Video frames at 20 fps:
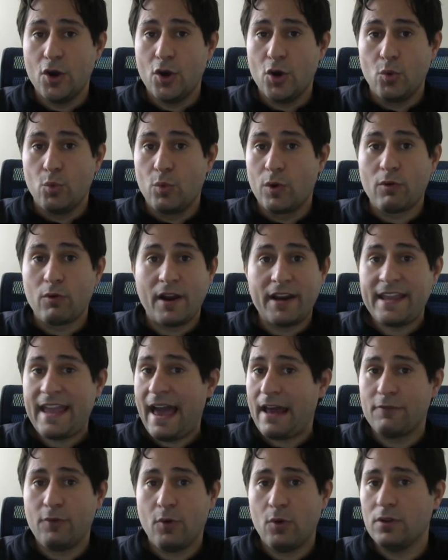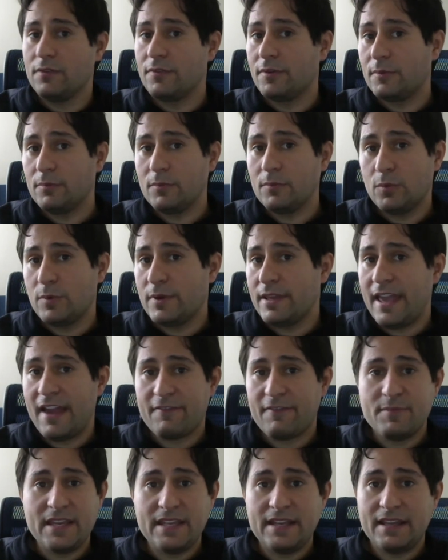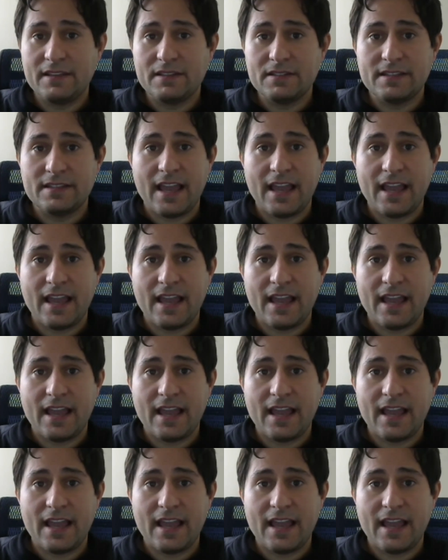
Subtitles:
We're running out of all of them. We have meetings